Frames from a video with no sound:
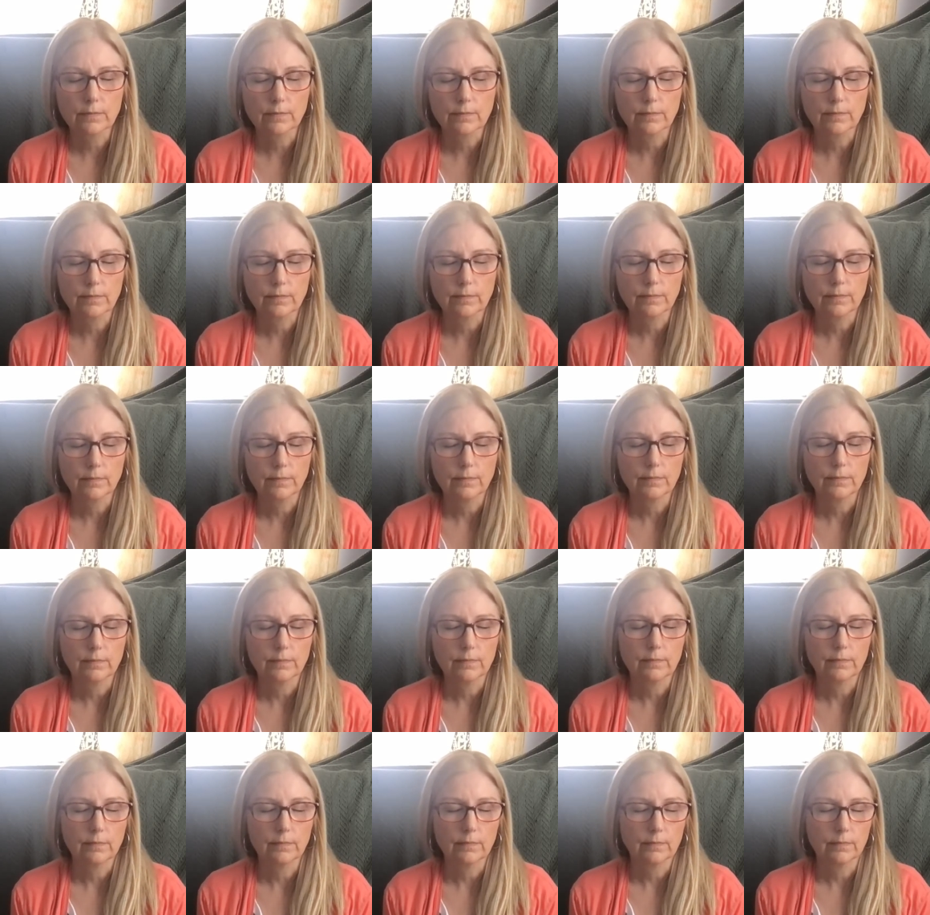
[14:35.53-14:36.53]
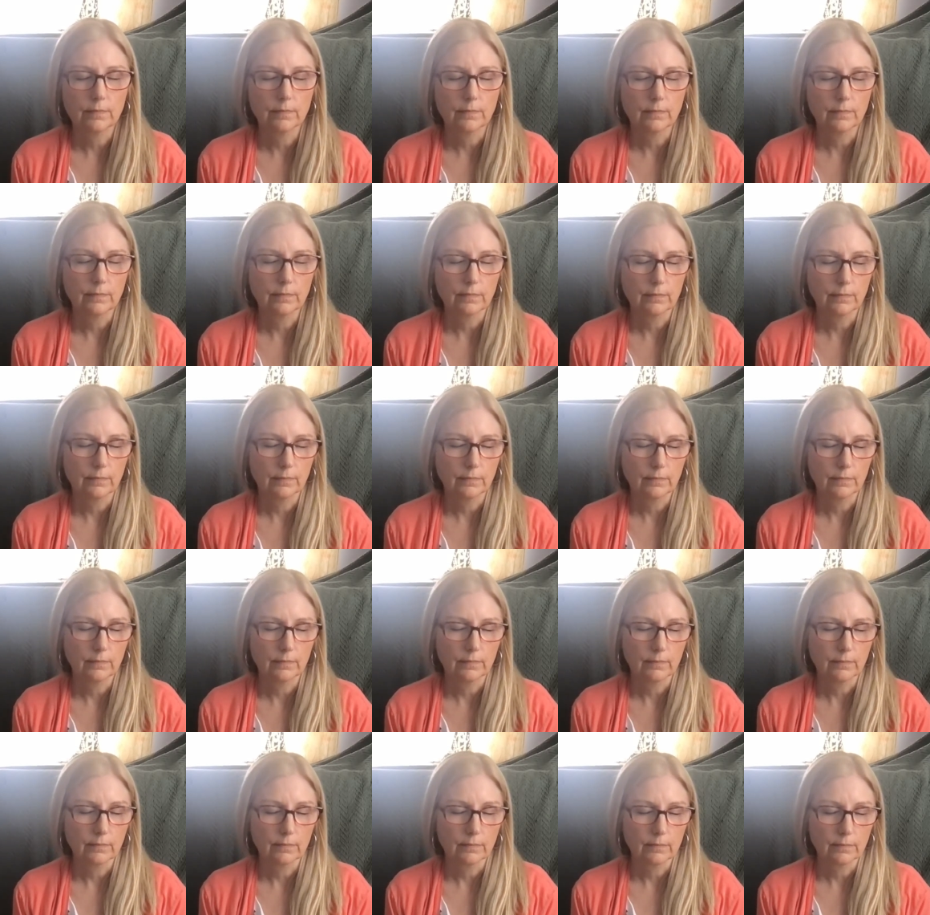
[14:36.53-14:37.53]

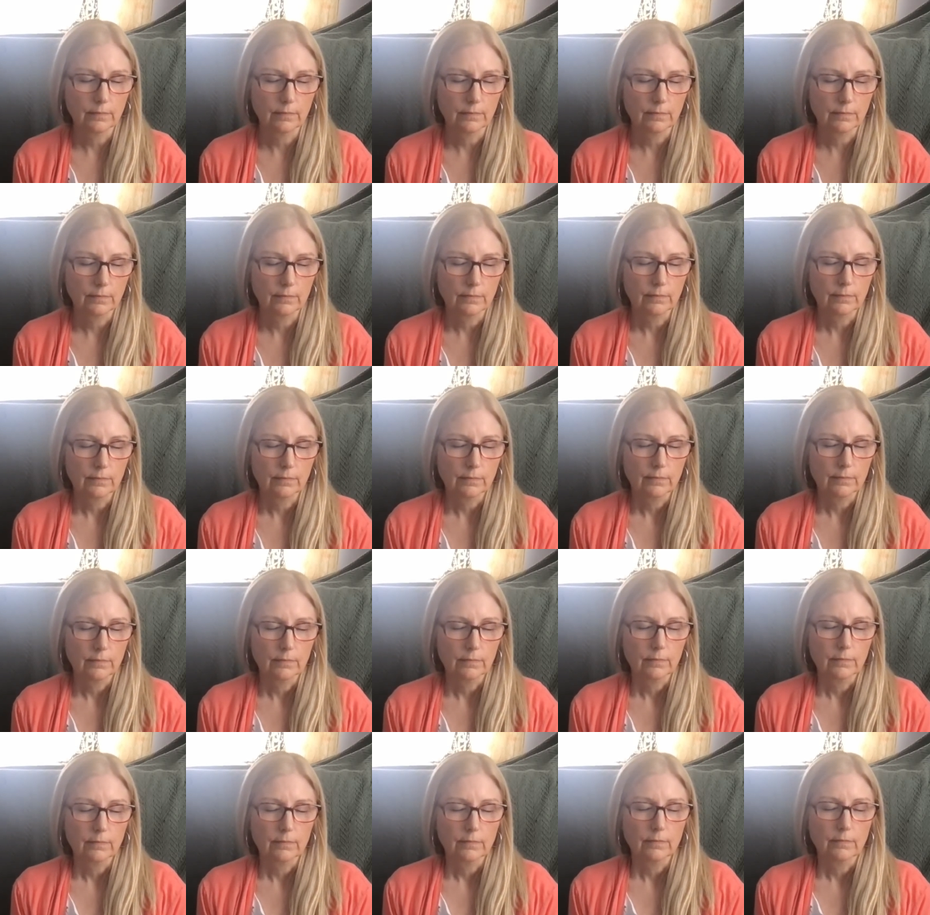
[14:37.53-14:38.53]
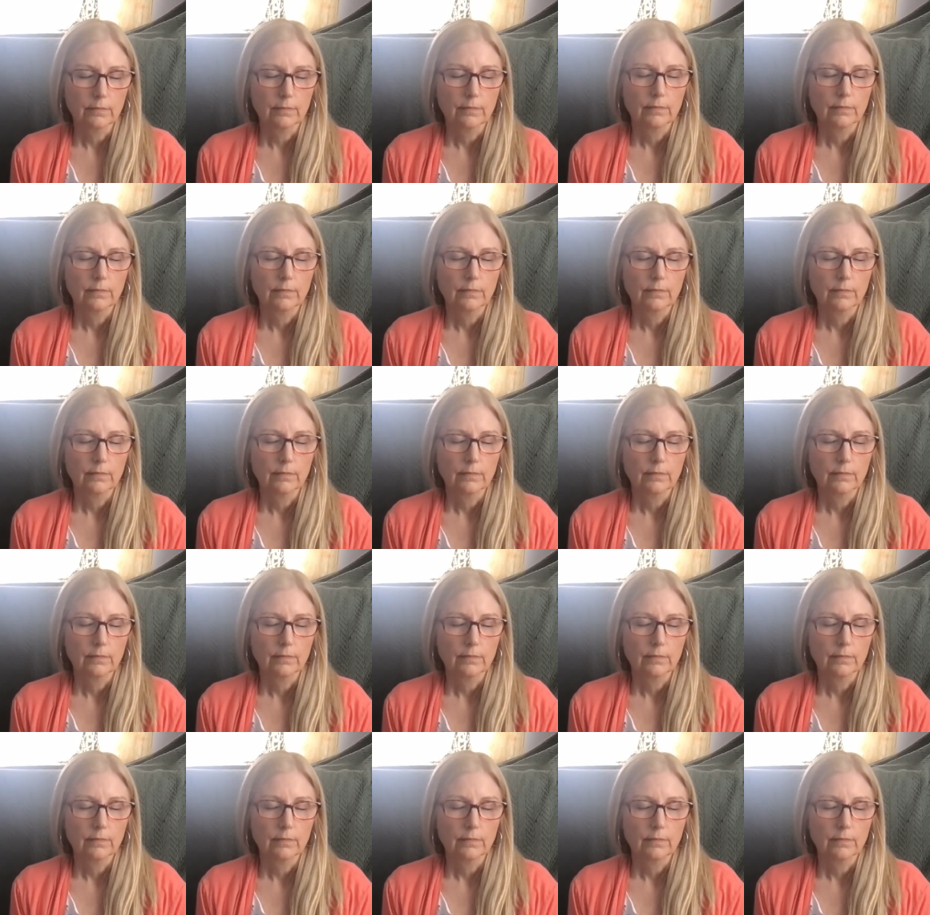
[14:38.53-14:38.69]
(silence)